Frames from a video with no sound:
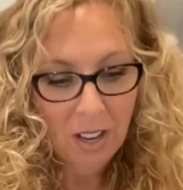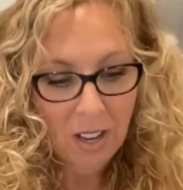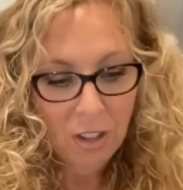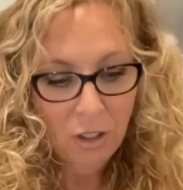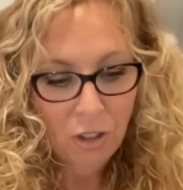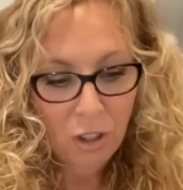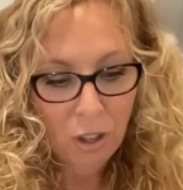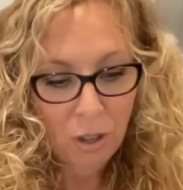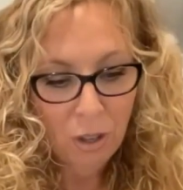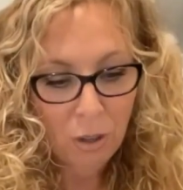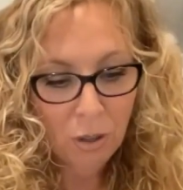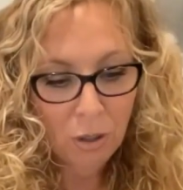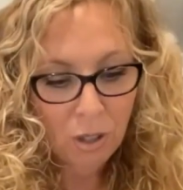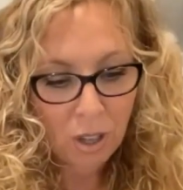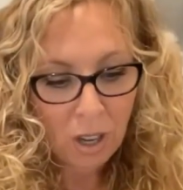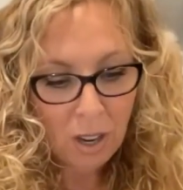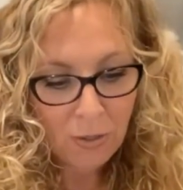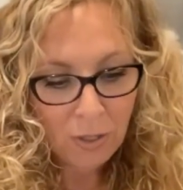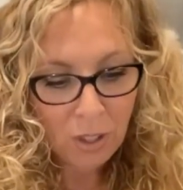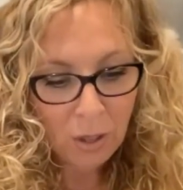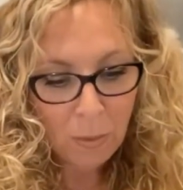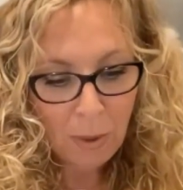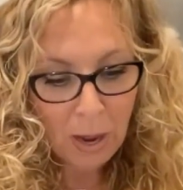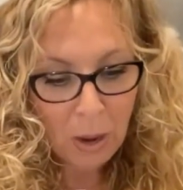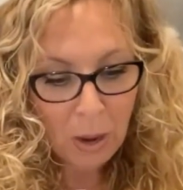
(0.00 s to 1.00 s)
She looked
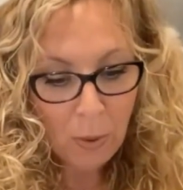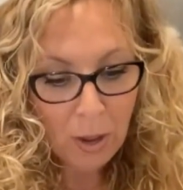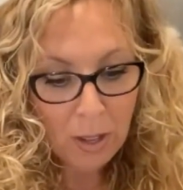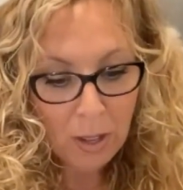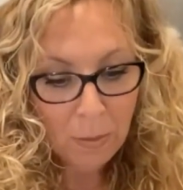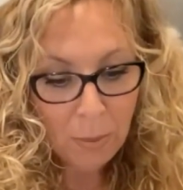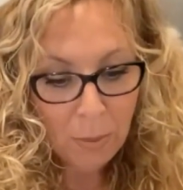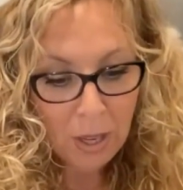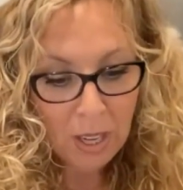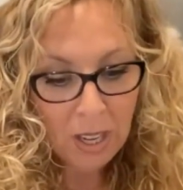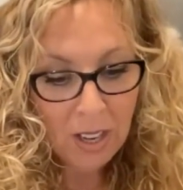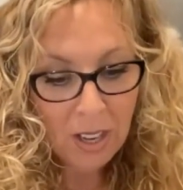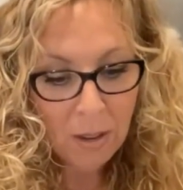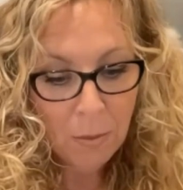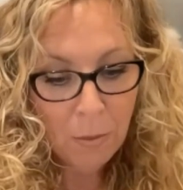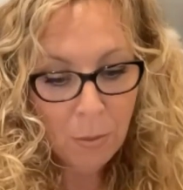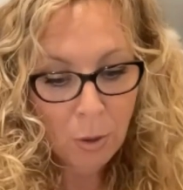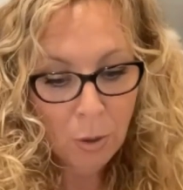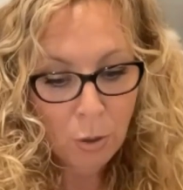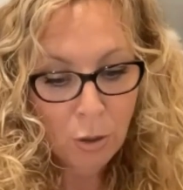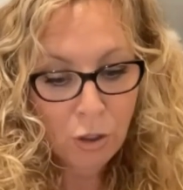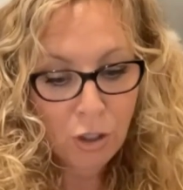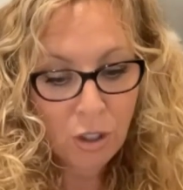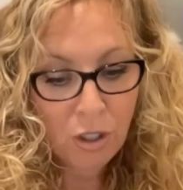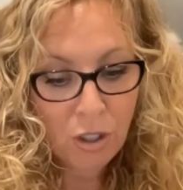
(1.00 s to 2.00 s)
after my well-being
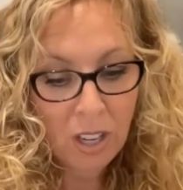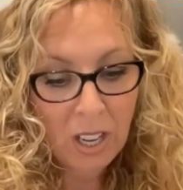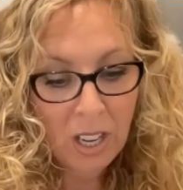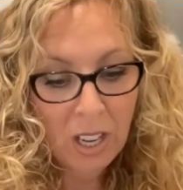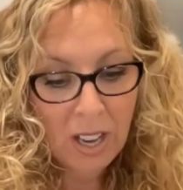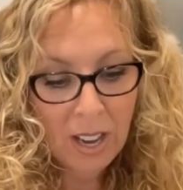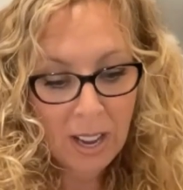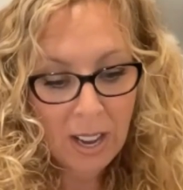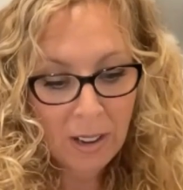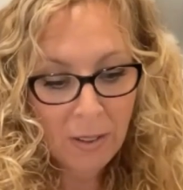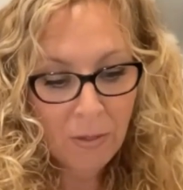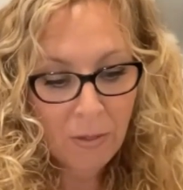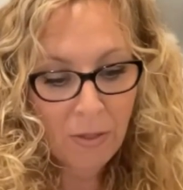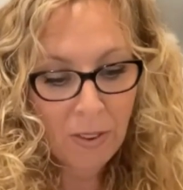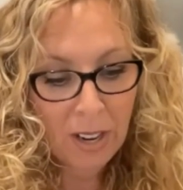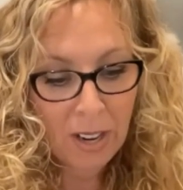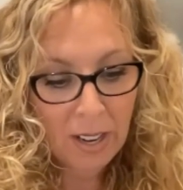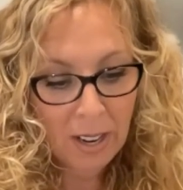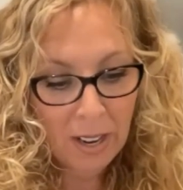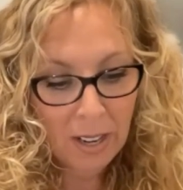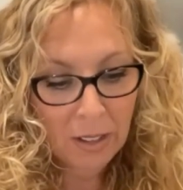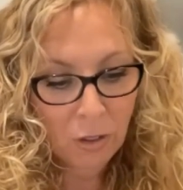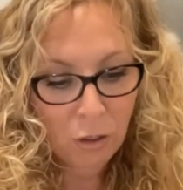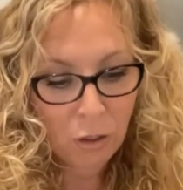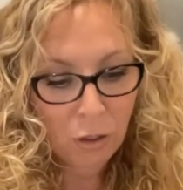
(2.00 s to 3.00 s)
emotionally and
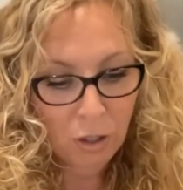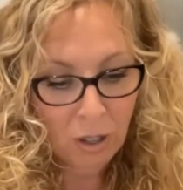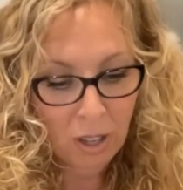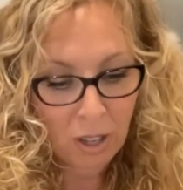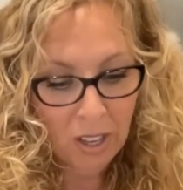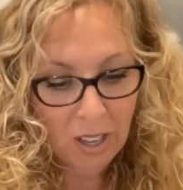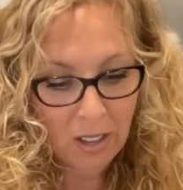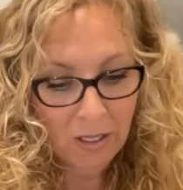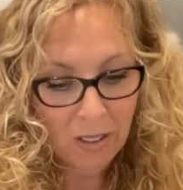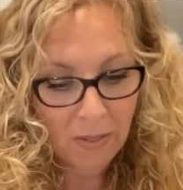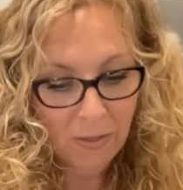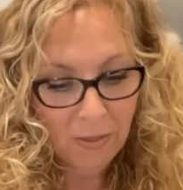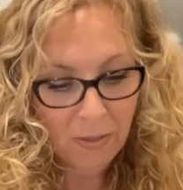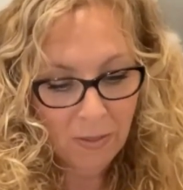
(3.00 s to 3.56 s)
financially.